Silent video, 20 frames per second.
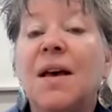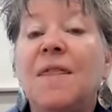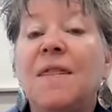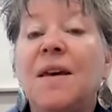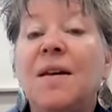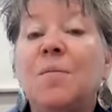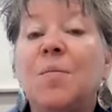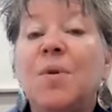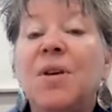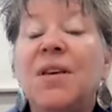
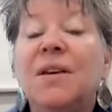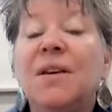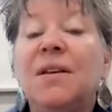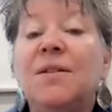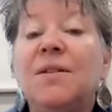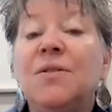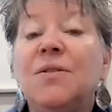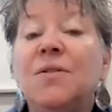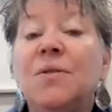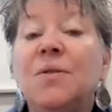And then
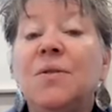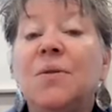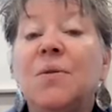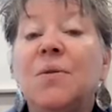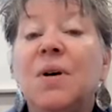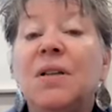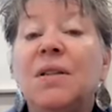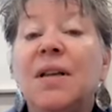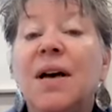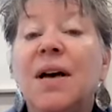begin
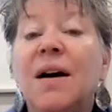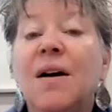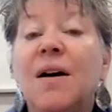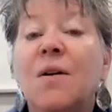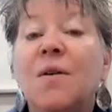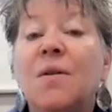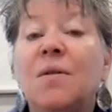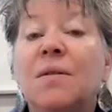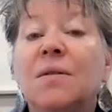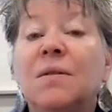to
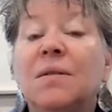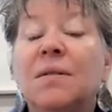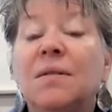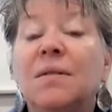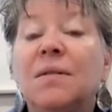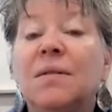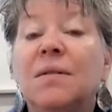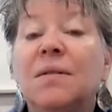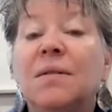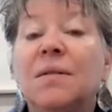allow
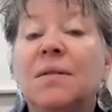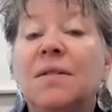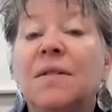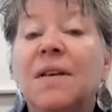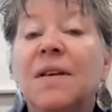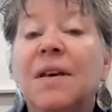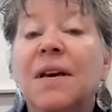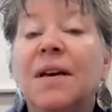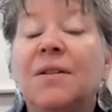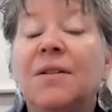
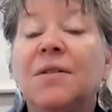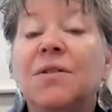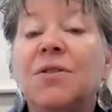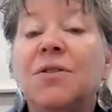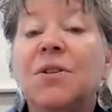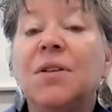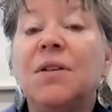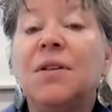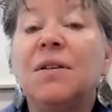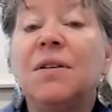the
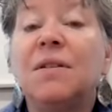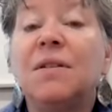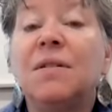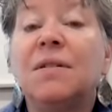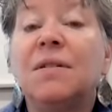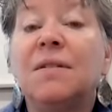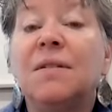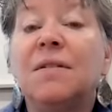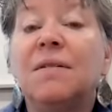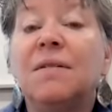energy
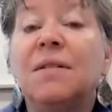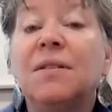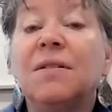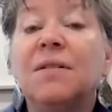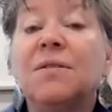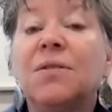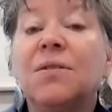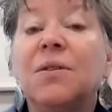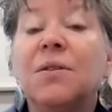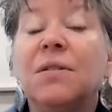that
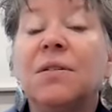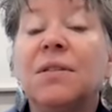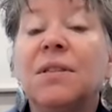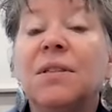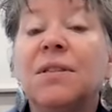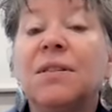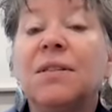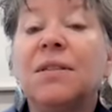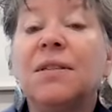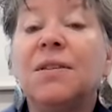is currently
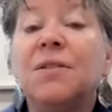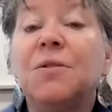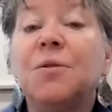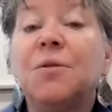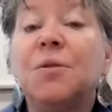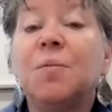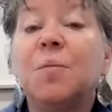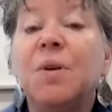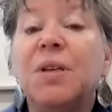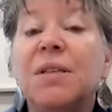sitting in
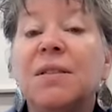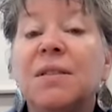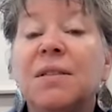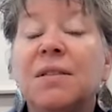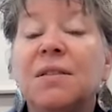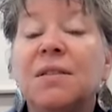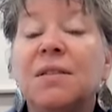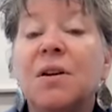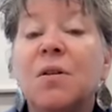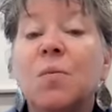your space
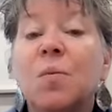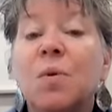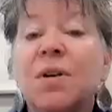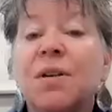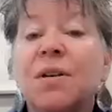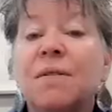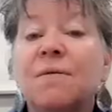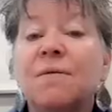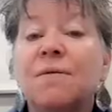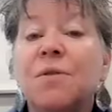that's not
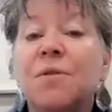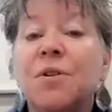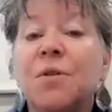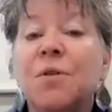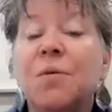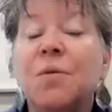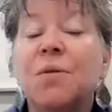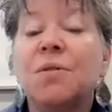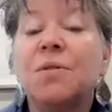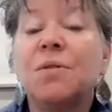working for
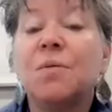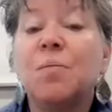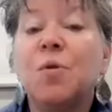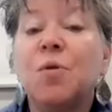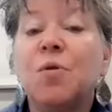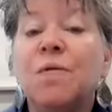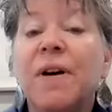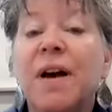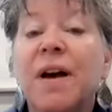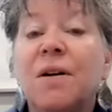you to
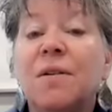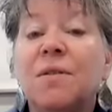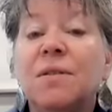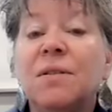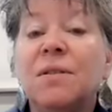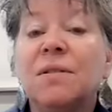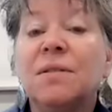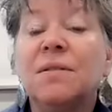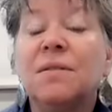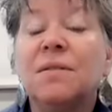move
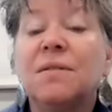out.